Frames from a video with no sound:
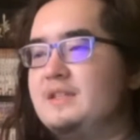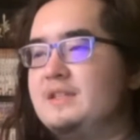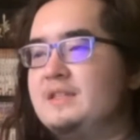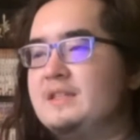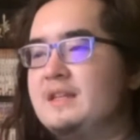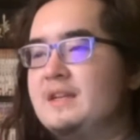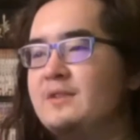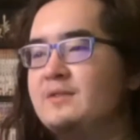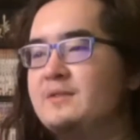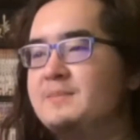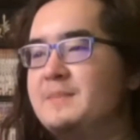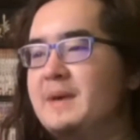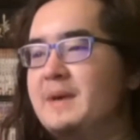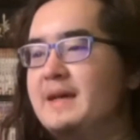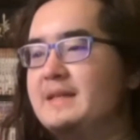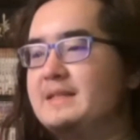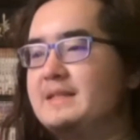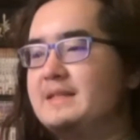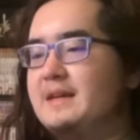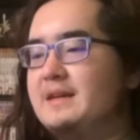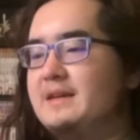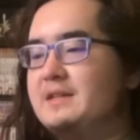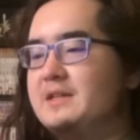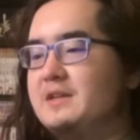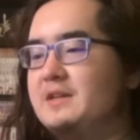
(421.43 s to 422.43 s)
said it was passed
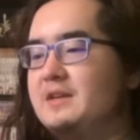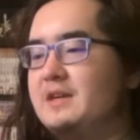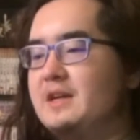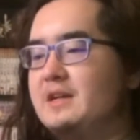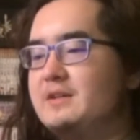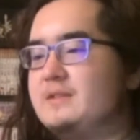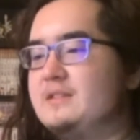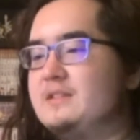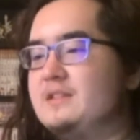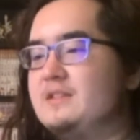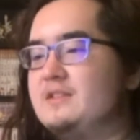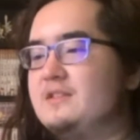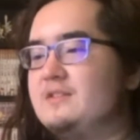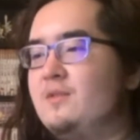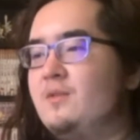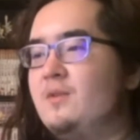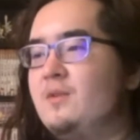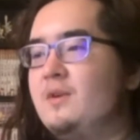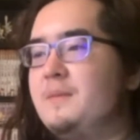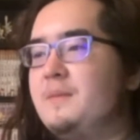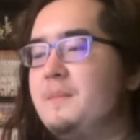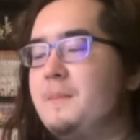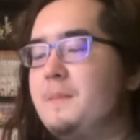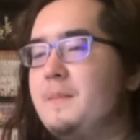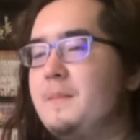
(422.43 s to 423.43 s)
down to her, and it's the
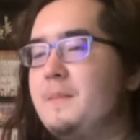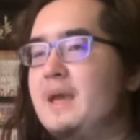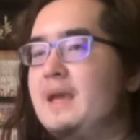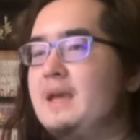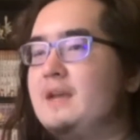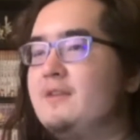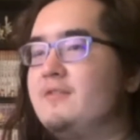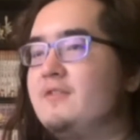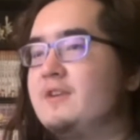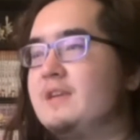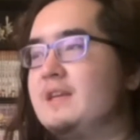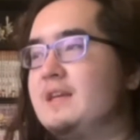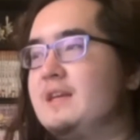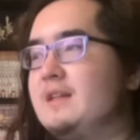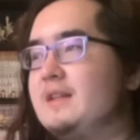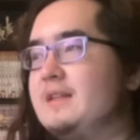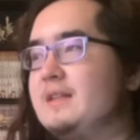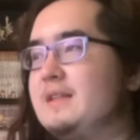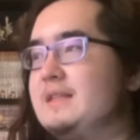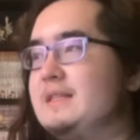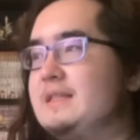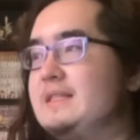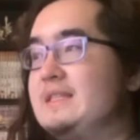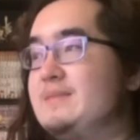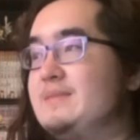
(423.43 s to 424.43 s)
sword made for killing
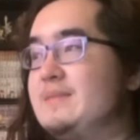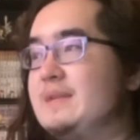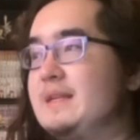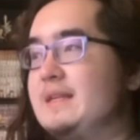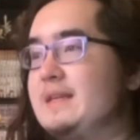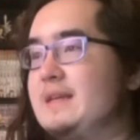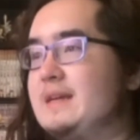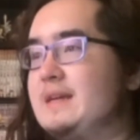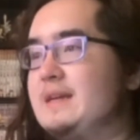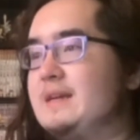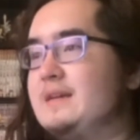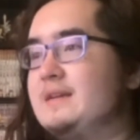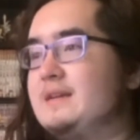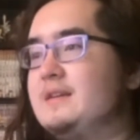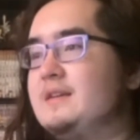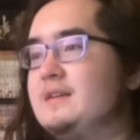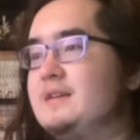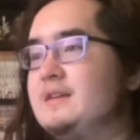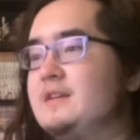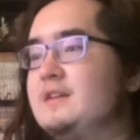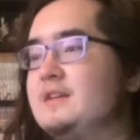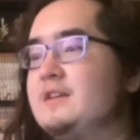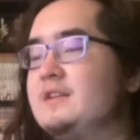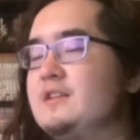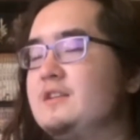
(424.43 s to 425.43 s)
the Demon King.
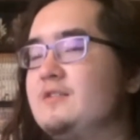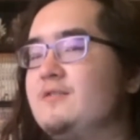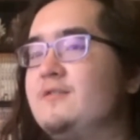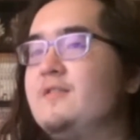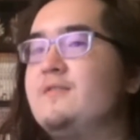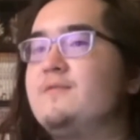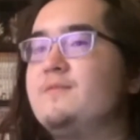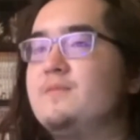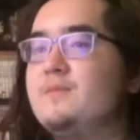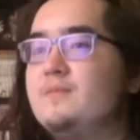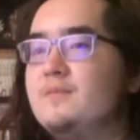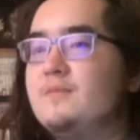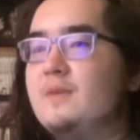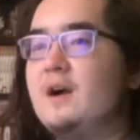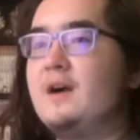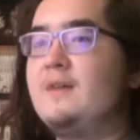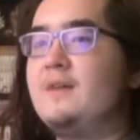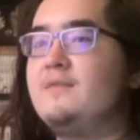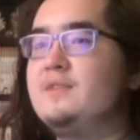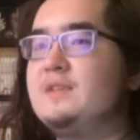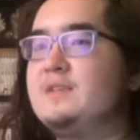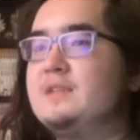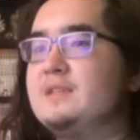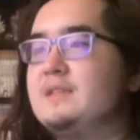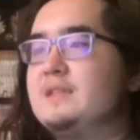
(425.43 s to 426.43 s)
So
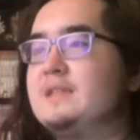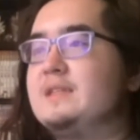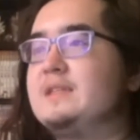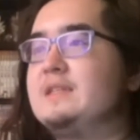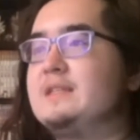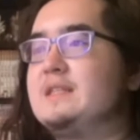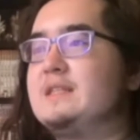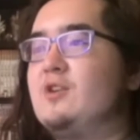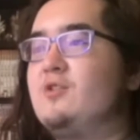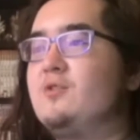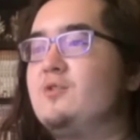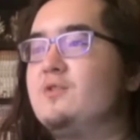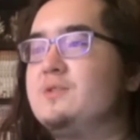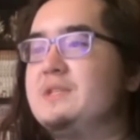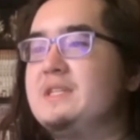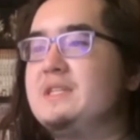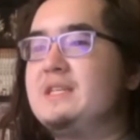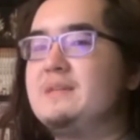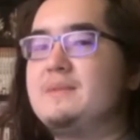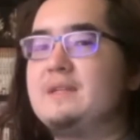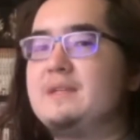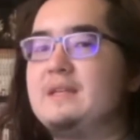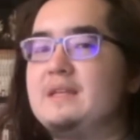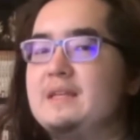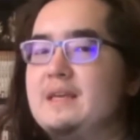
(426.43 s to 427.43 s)
obviously this whole
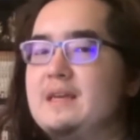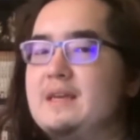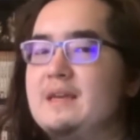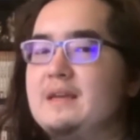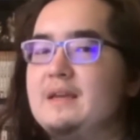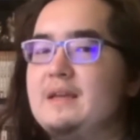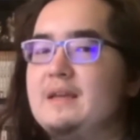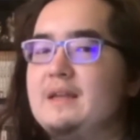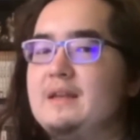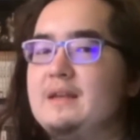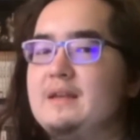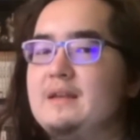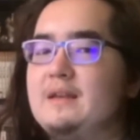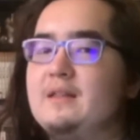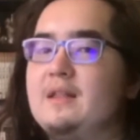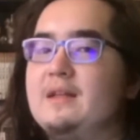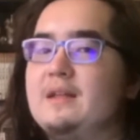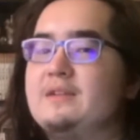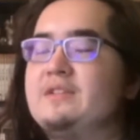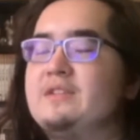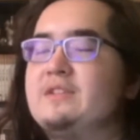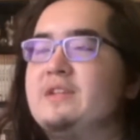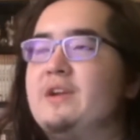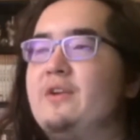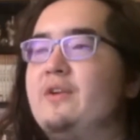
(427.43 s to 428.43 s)
Demon King and
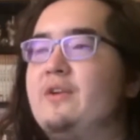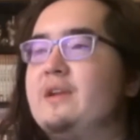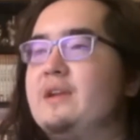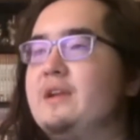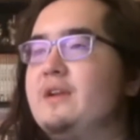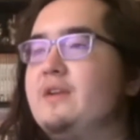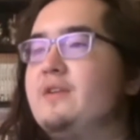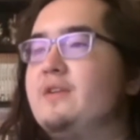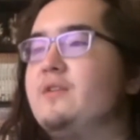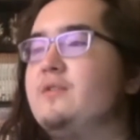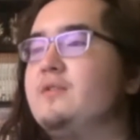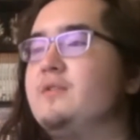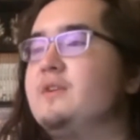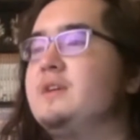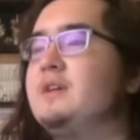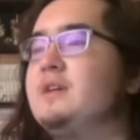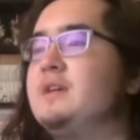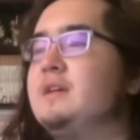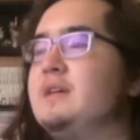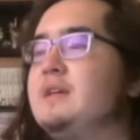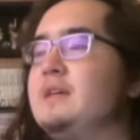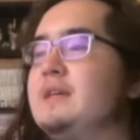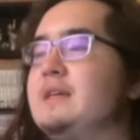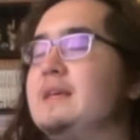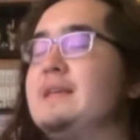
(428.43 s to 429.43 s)
legendary hero
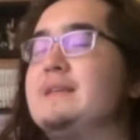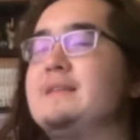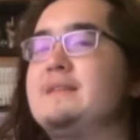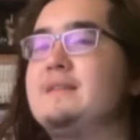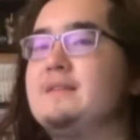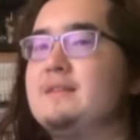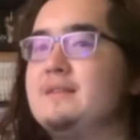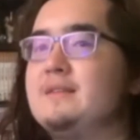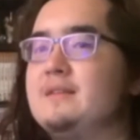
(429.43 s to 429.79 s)
is,